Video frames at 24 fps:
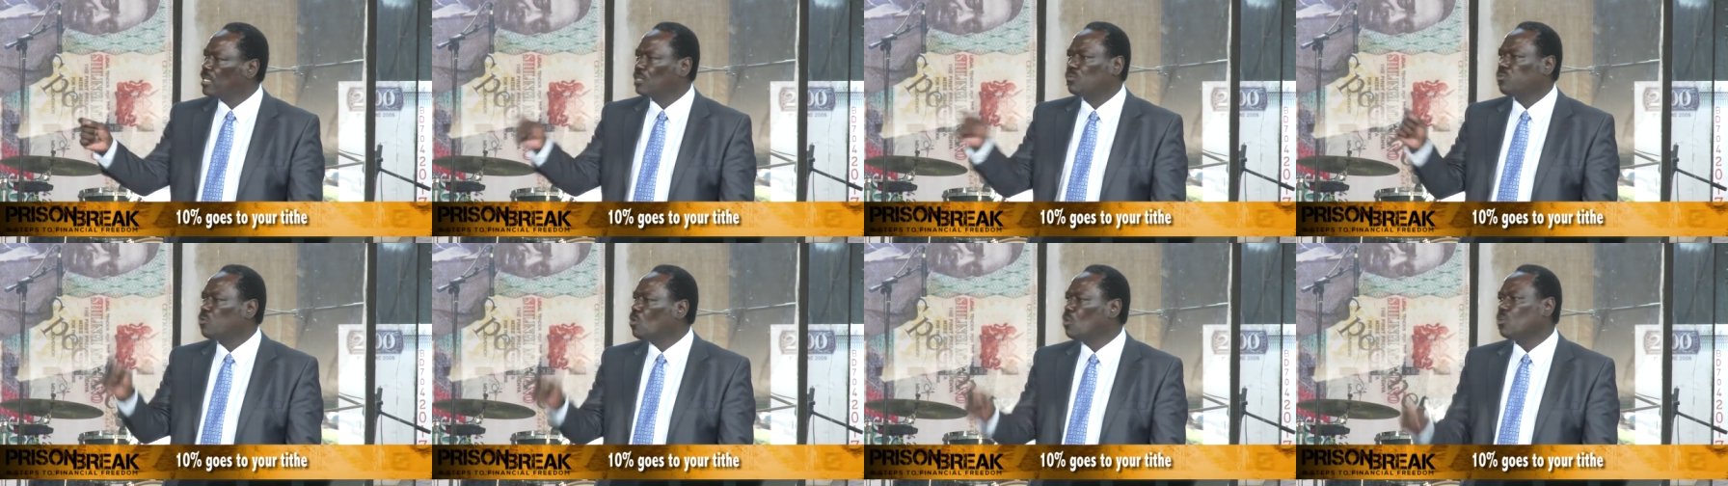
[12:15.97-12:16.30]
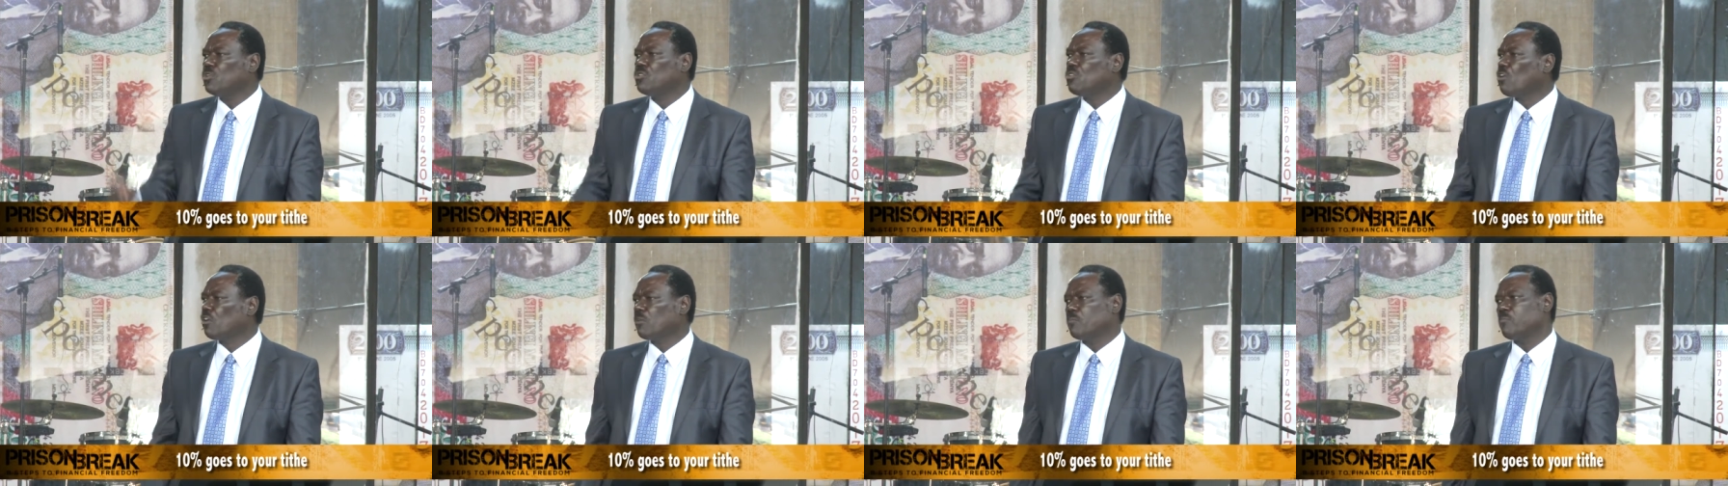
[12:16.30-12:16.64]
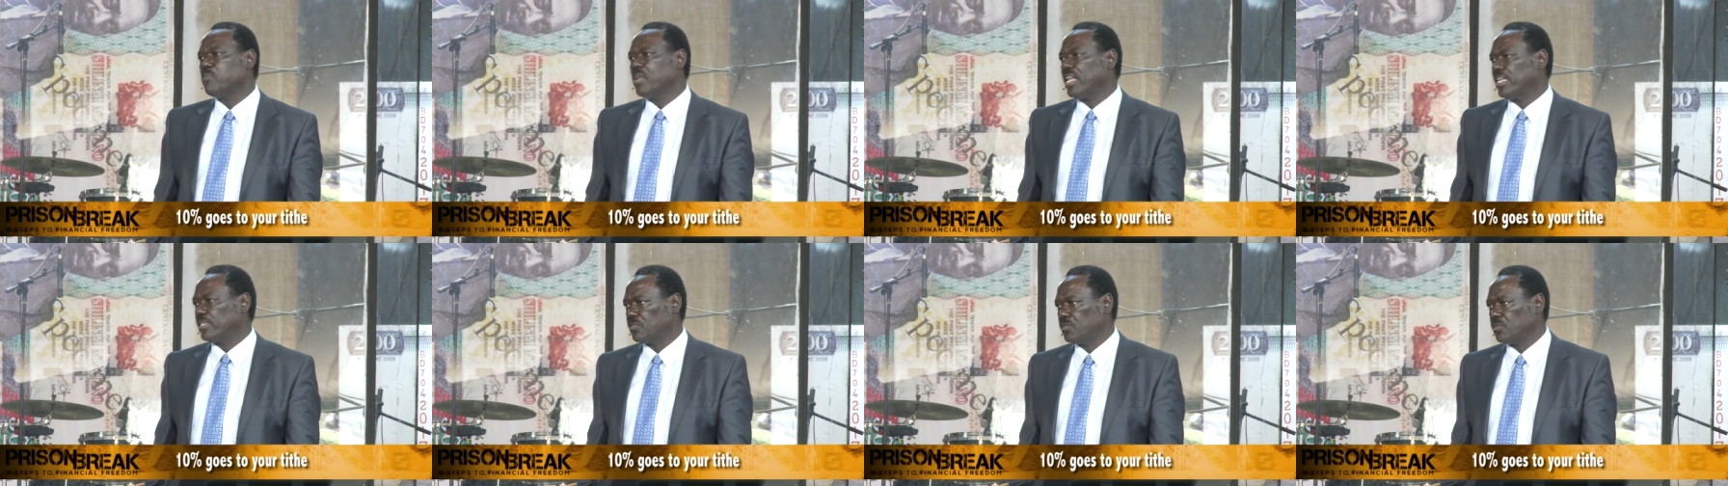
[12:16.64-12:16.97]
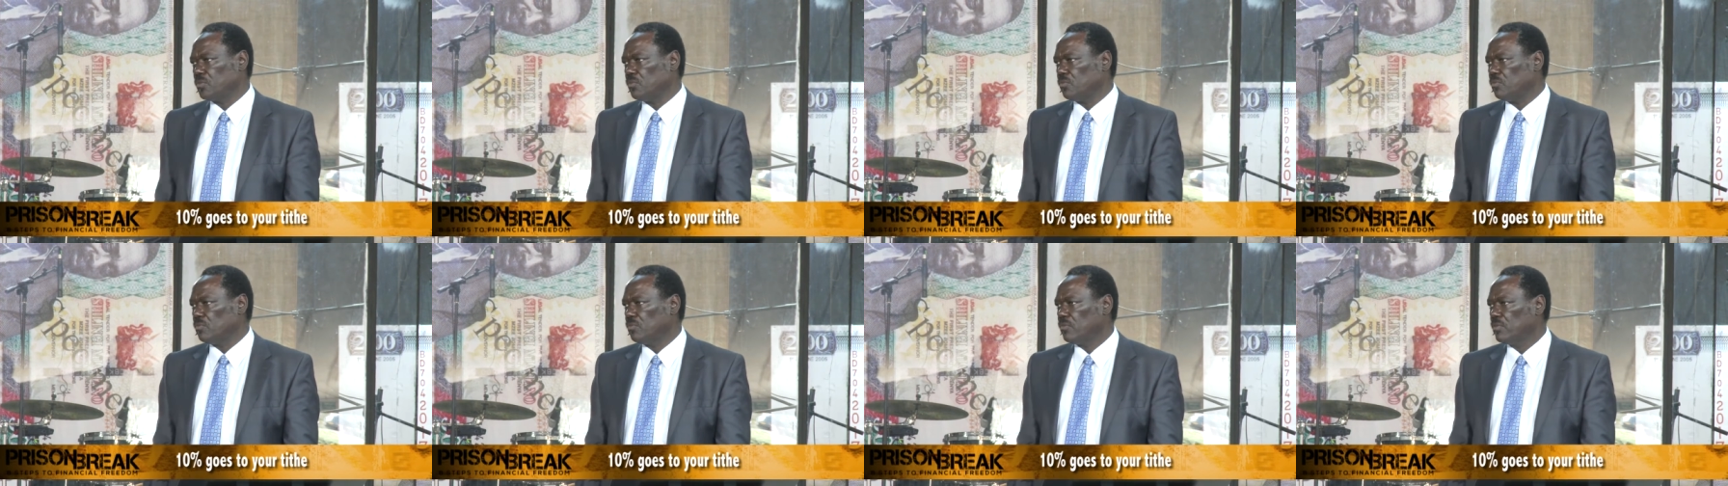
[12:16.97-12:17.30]
it will not
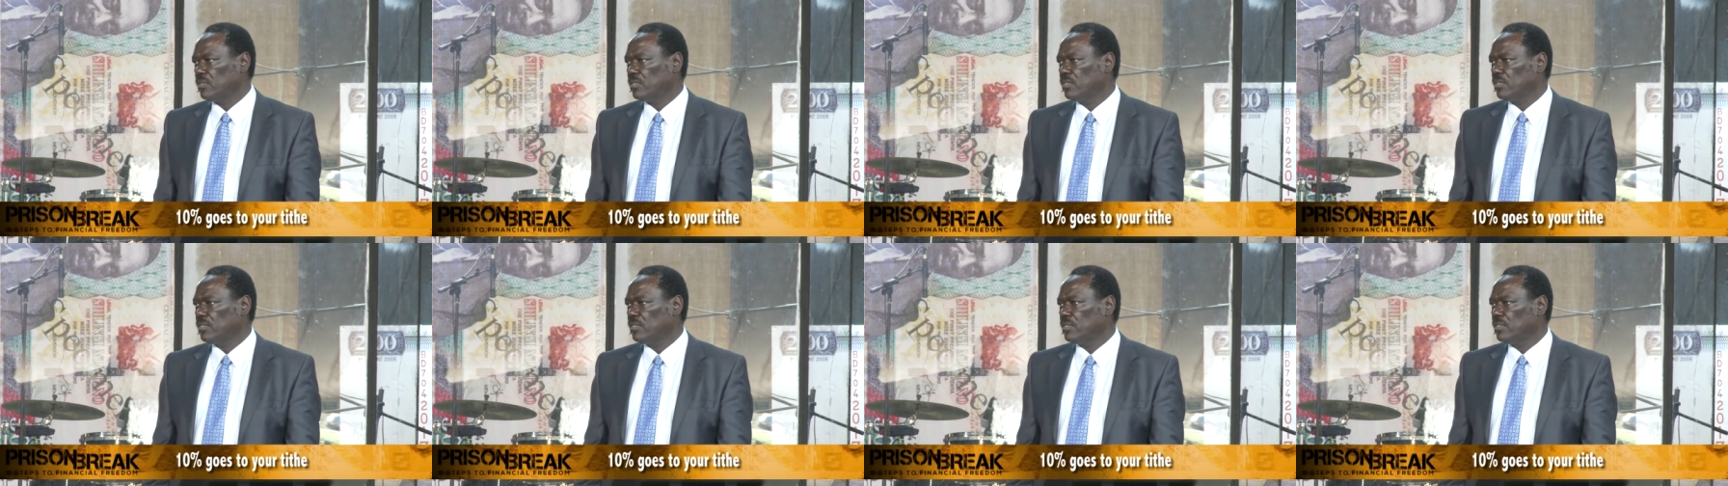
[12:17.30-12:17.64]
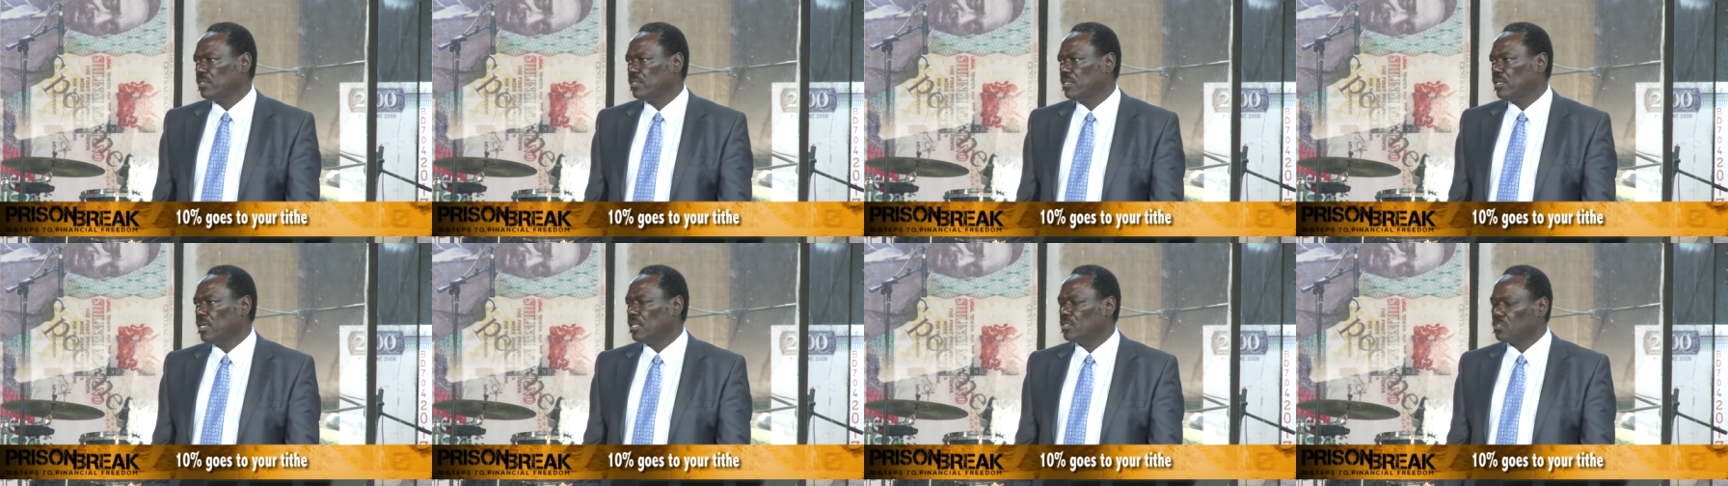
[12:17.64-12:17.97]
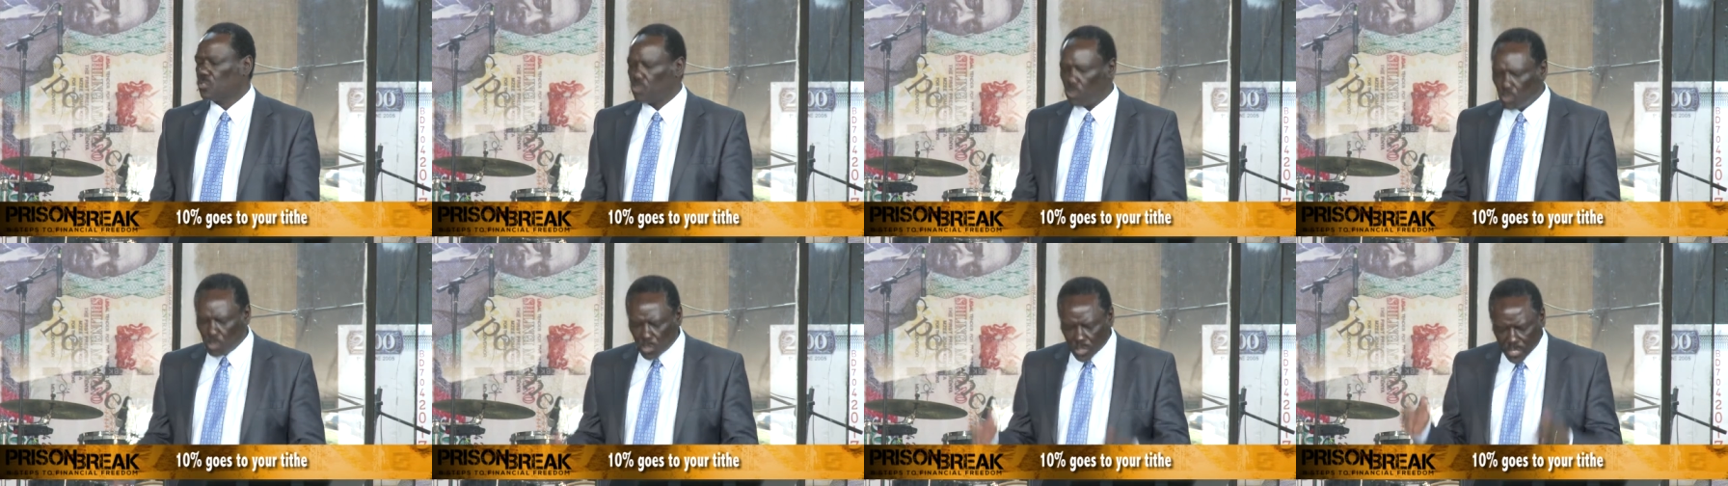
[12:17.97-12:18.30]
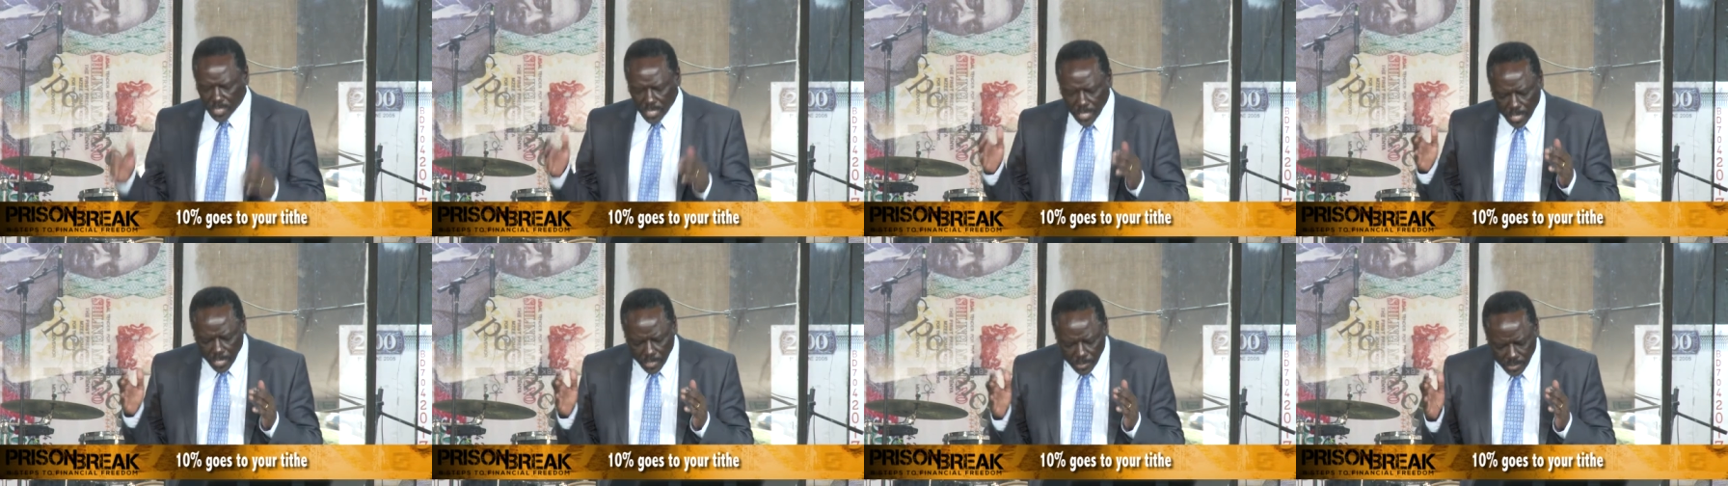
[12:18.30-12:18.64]
bless you. And so you
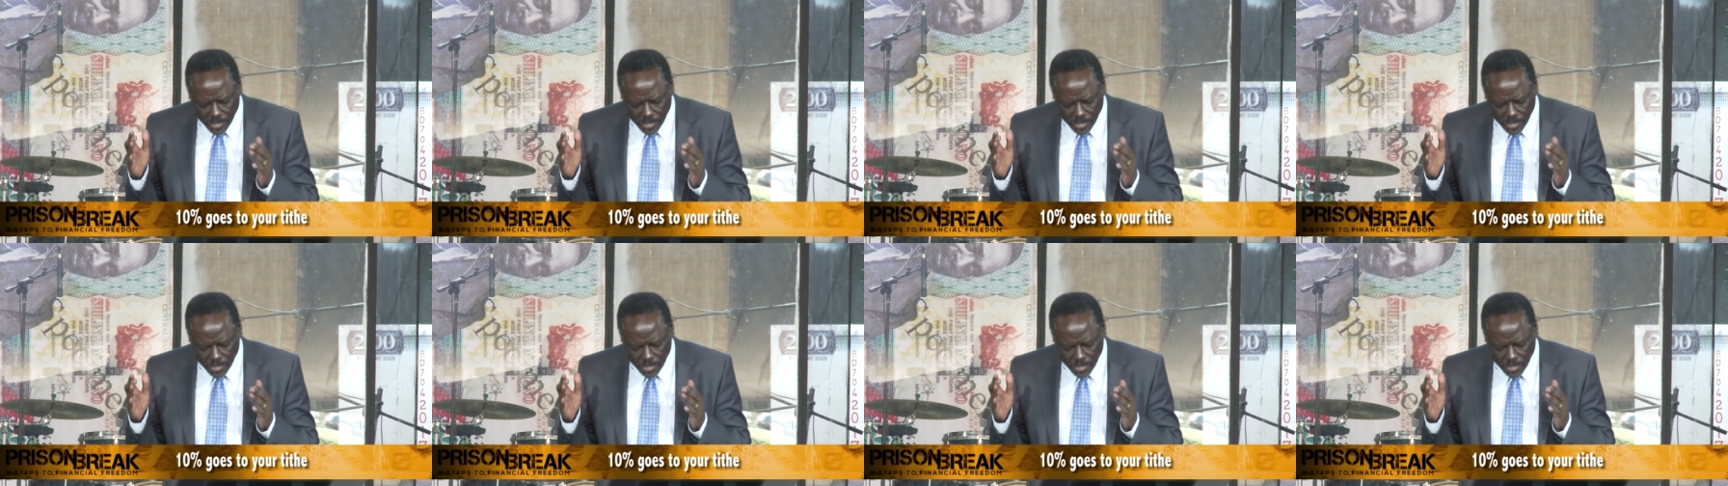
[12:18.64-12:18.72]
set